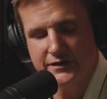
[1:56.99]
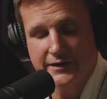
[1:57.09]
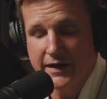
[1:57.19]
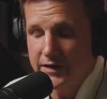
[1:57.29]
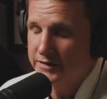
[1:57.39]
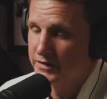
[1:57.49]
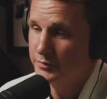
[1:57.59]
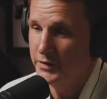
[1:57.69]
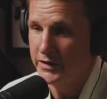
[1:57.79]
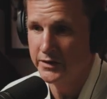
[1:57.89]
Instead, it's
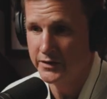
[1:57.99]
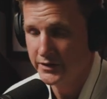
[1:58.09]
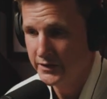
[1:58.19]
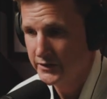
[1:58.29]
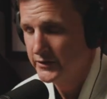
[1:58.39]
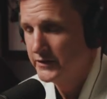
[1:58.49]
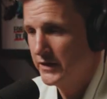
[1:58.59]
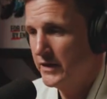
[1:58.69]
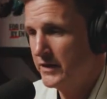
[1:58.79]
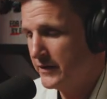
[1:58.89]
just me,
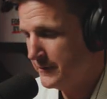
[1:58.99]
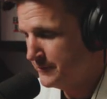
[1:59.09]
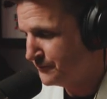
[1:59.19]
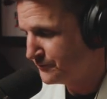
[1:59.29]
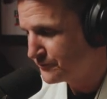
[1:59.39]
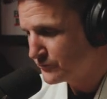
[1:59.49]
you